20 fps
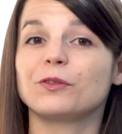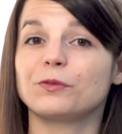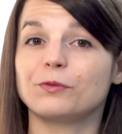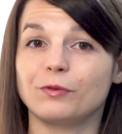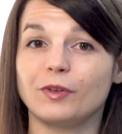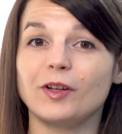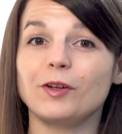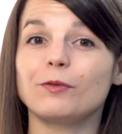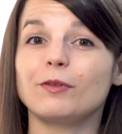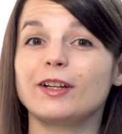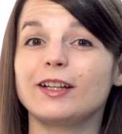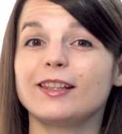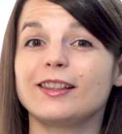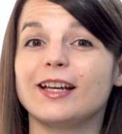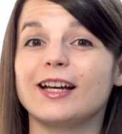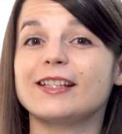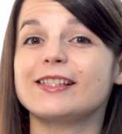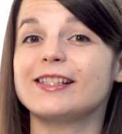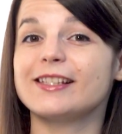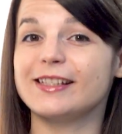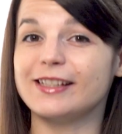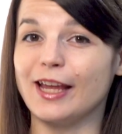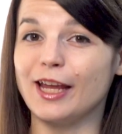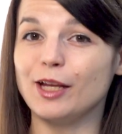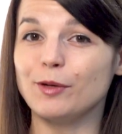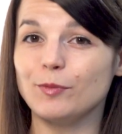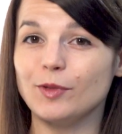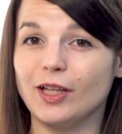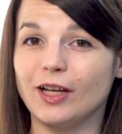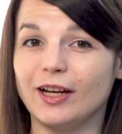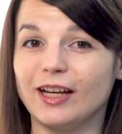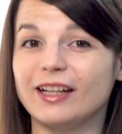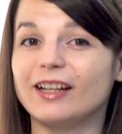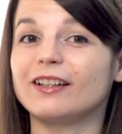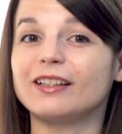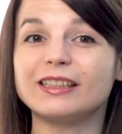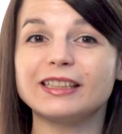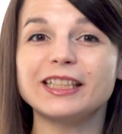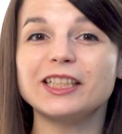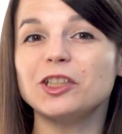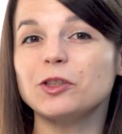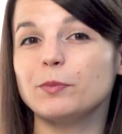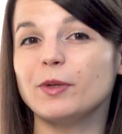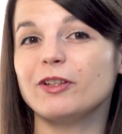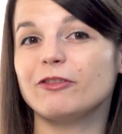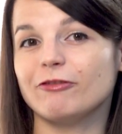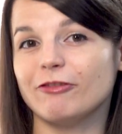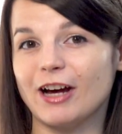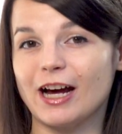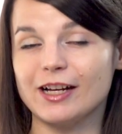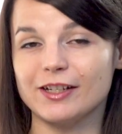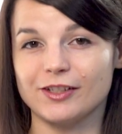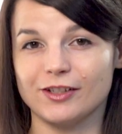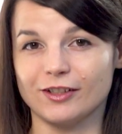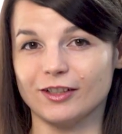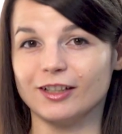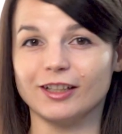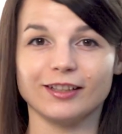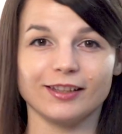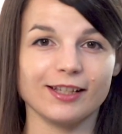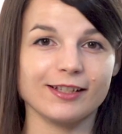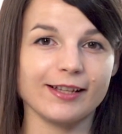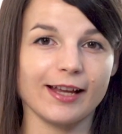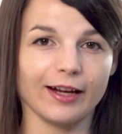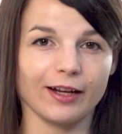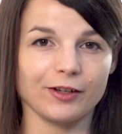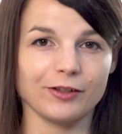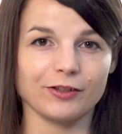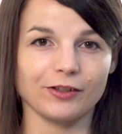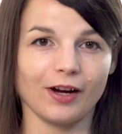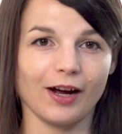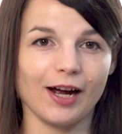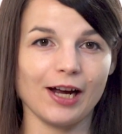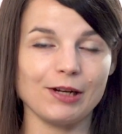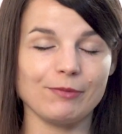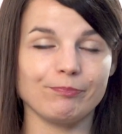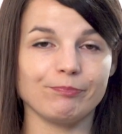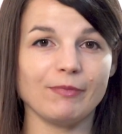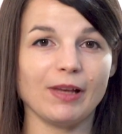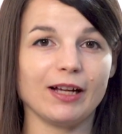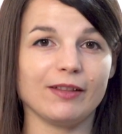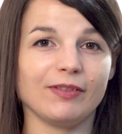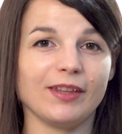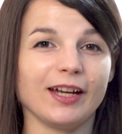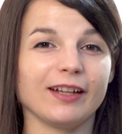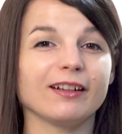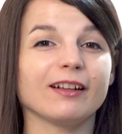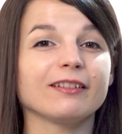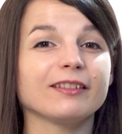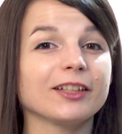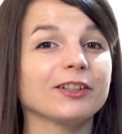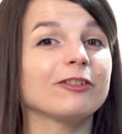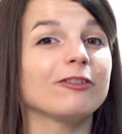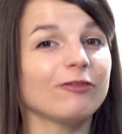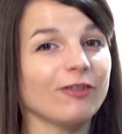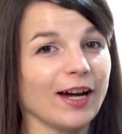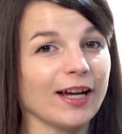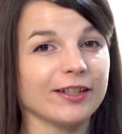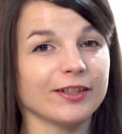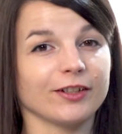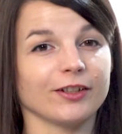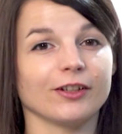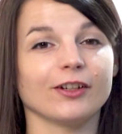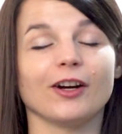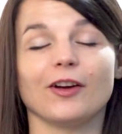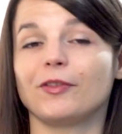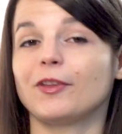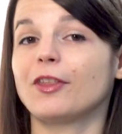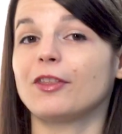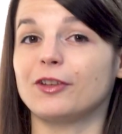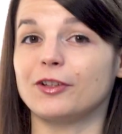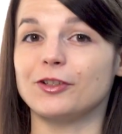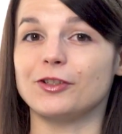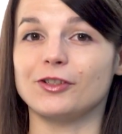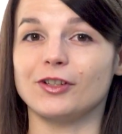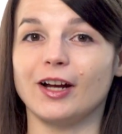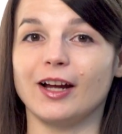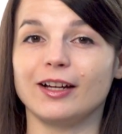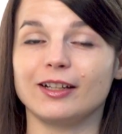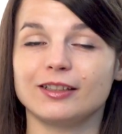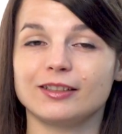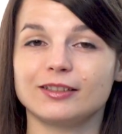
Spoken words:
Reread that same line a little bit faster on the second try, and then a little faster on the third try.